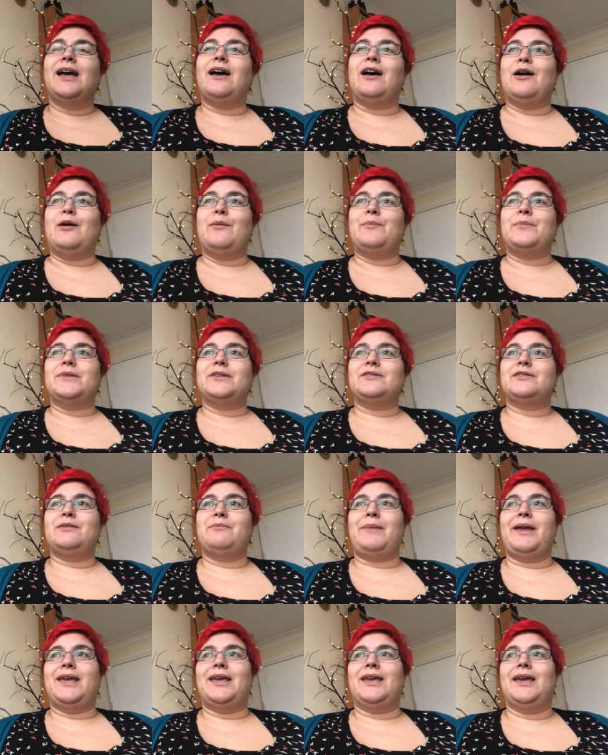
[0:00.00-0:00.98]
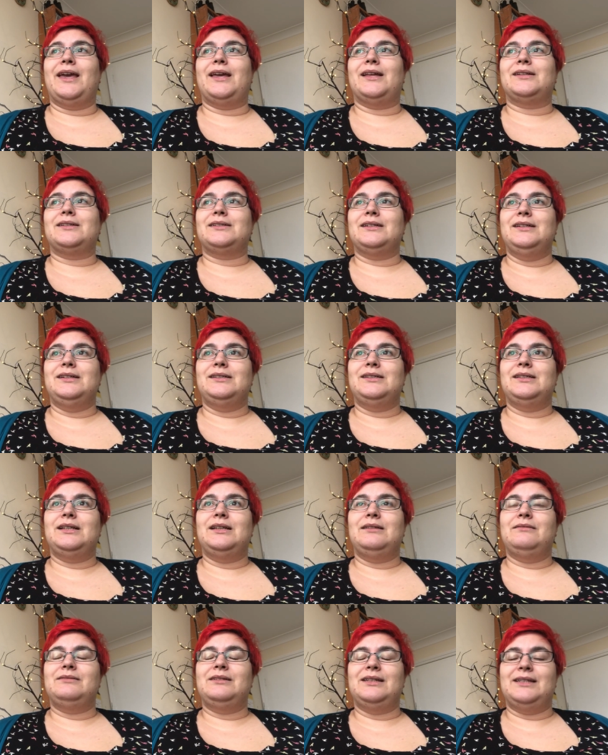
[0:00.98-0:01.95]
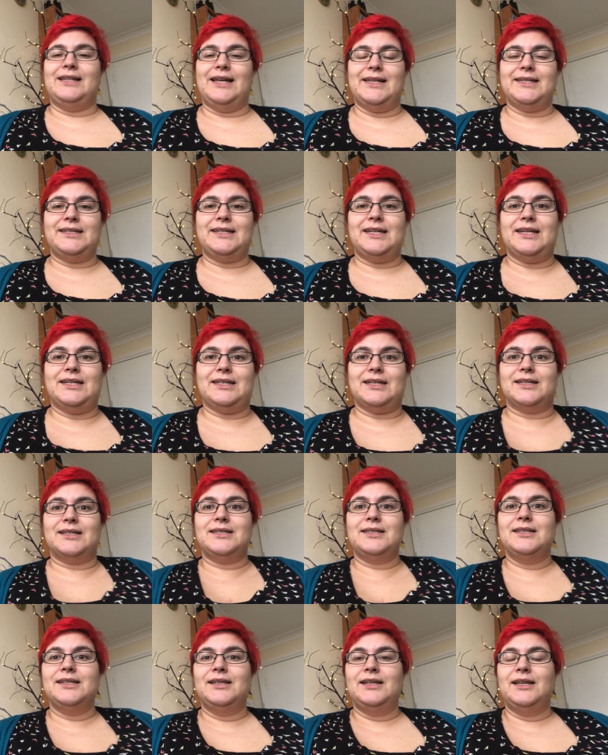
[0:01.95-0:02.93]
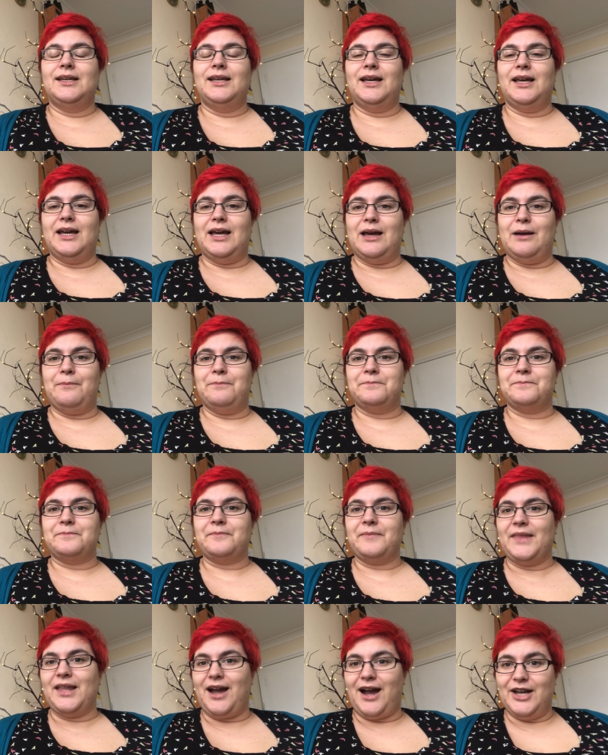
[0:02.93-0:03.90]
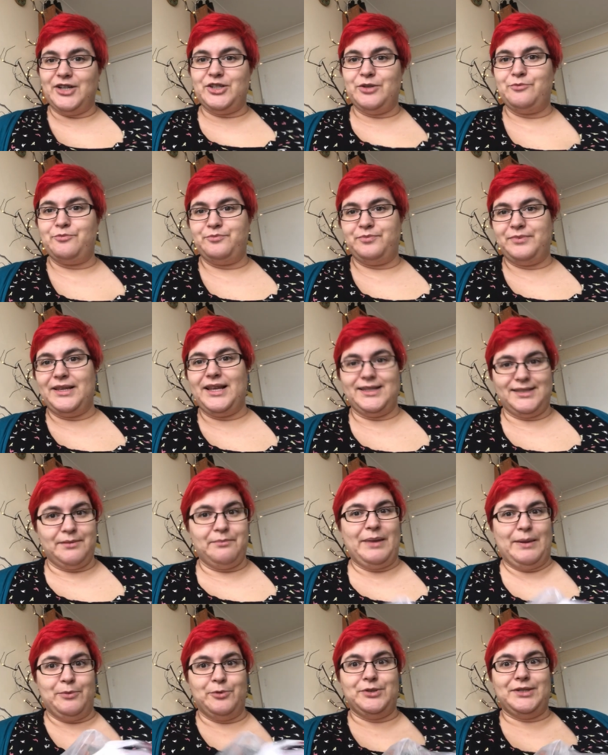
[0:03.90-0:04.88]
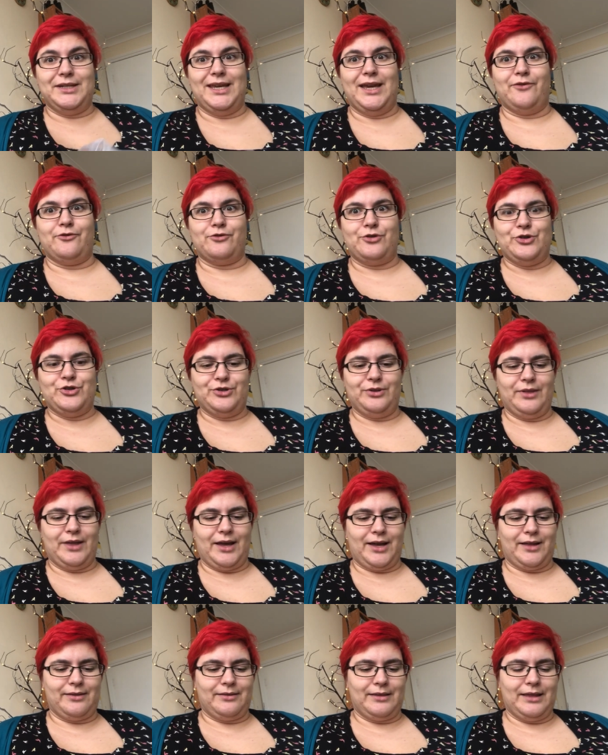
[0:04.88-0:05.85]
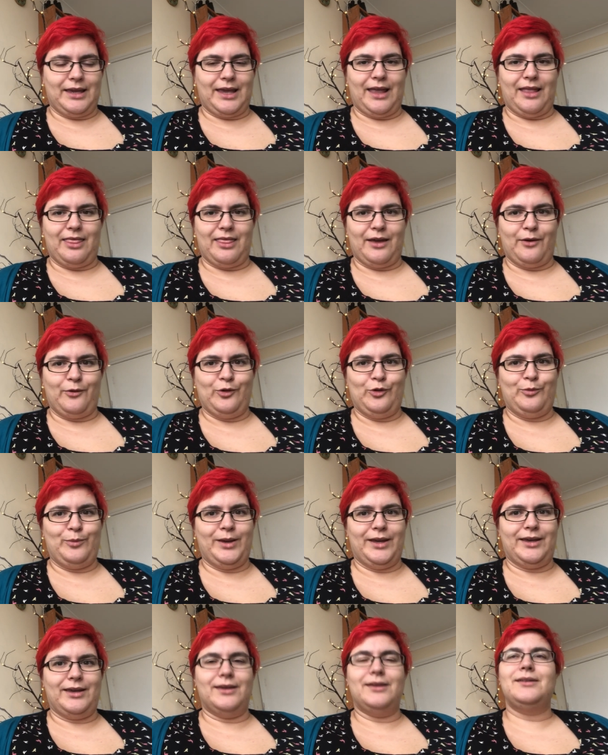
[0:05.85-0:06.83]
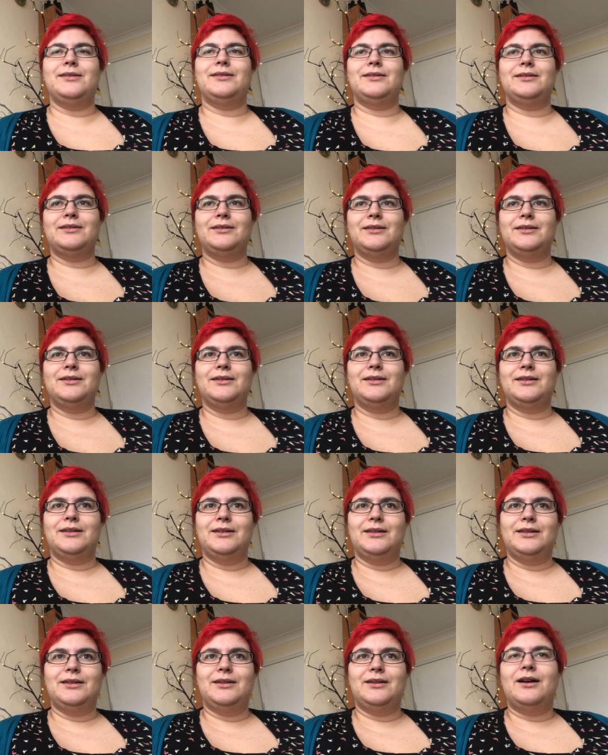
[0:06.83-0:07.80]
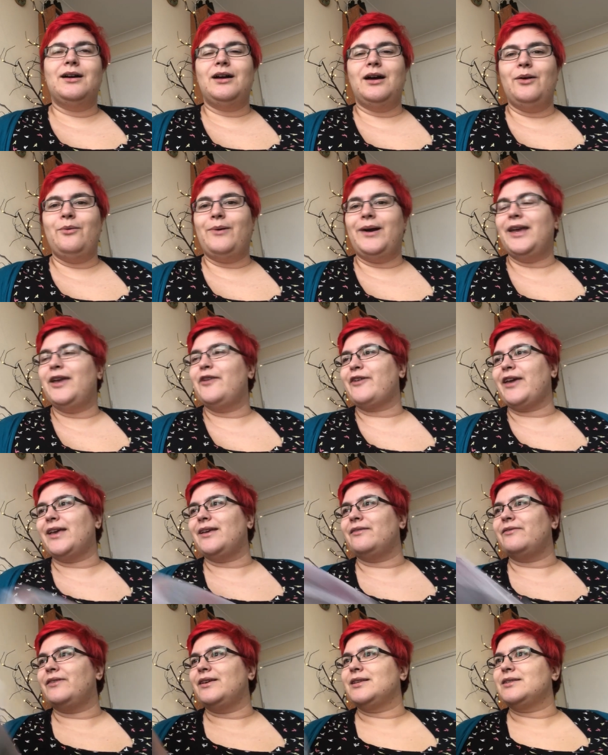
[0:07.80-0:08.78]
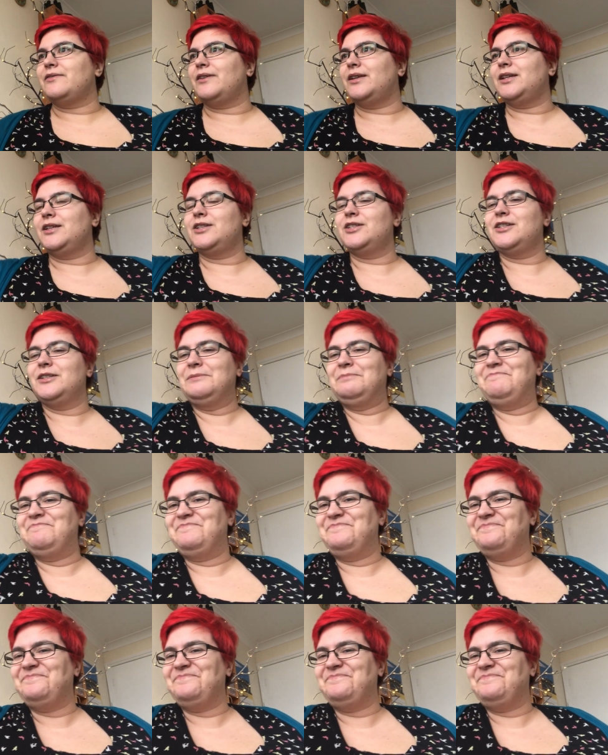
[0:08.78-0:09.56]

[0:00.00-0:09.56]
um, to make it less tedious. Um, I should get some people together and do that again. That would be a way of getting things finished.